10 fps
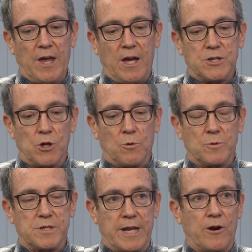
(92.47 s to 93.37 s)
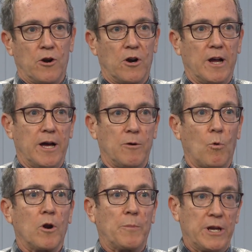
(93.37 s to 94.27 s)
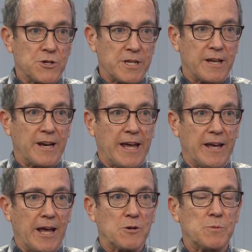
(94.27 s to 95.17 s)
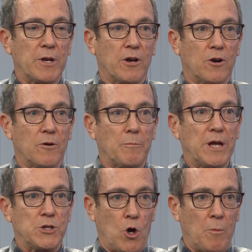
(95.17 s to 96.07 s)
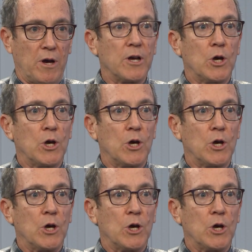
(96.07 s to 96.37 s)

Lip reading: So Senator Warren Peterson and House Speaker Ben Toma